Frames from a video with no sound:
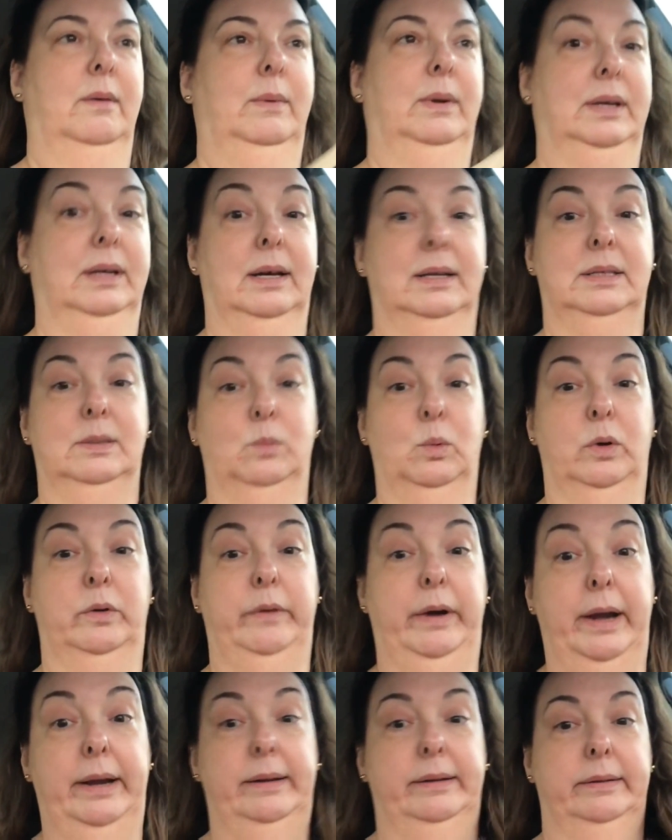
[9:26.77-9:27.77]
went and got some more
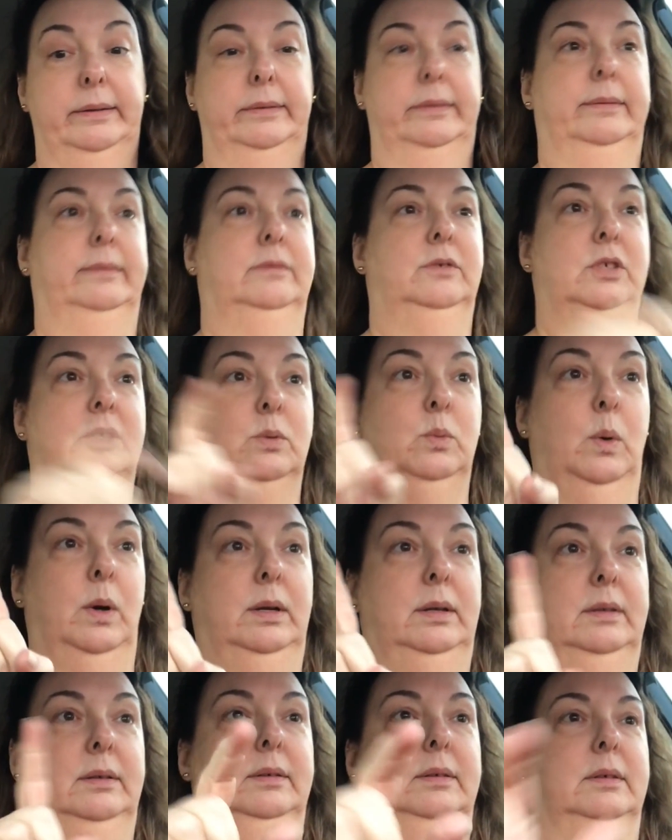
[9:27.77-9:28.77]
red. Just
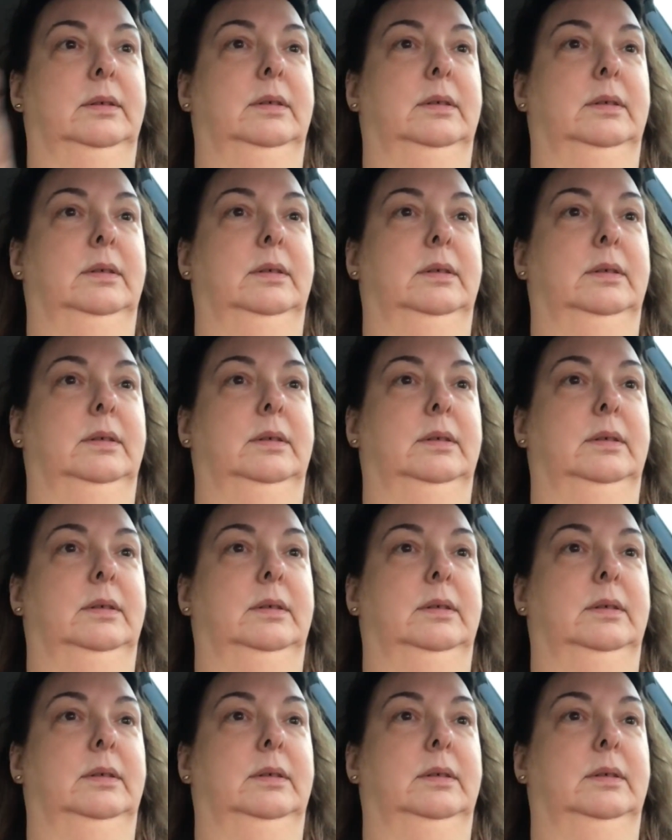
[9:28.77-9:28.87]
one.